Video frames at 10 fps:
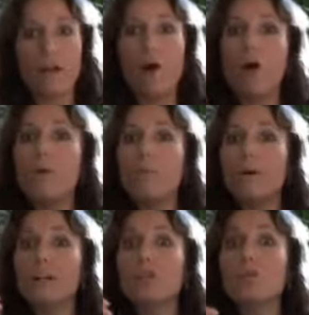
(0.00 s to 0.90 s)
they all
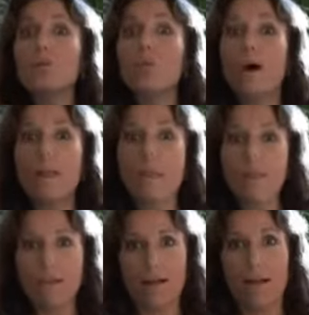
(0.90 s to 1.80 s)
pointed to one
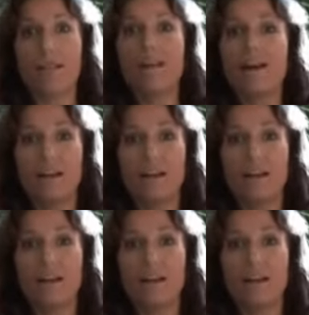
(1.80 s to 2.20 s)
thing that